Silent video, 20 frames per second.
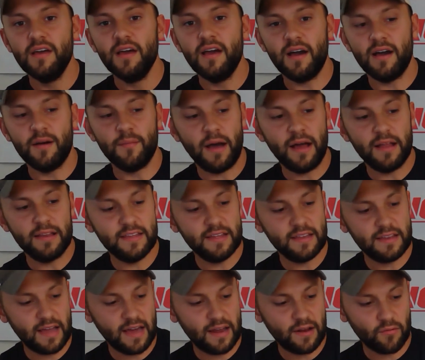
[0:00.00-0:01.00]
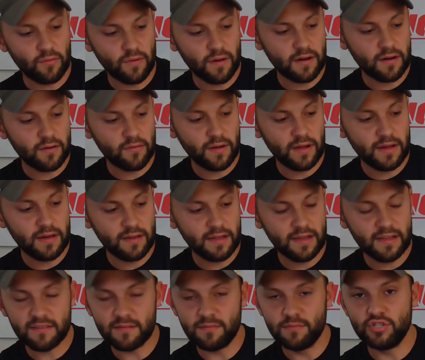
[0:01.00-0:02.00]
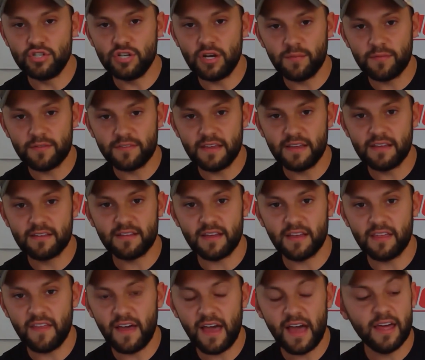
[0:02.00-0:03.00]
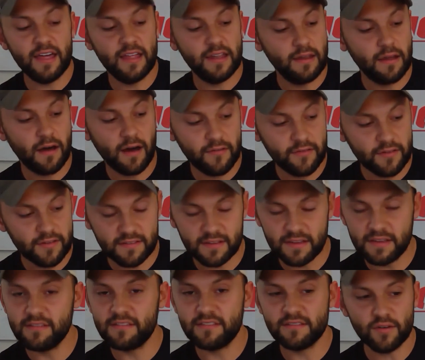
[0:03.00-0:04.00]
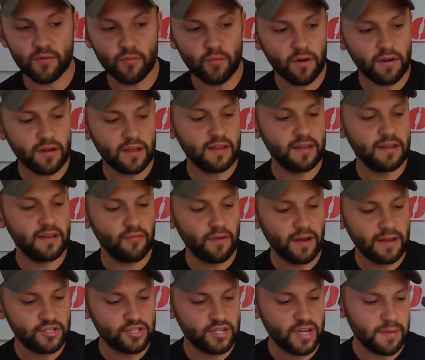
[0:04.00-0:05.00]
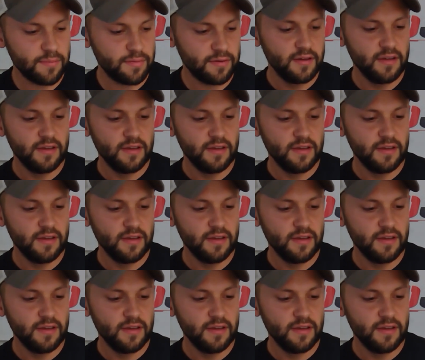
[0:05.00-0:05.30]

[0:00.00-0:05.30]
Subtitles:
I did kind of run it around, hit some jumps, things like that, and obviously it's still working in great shape.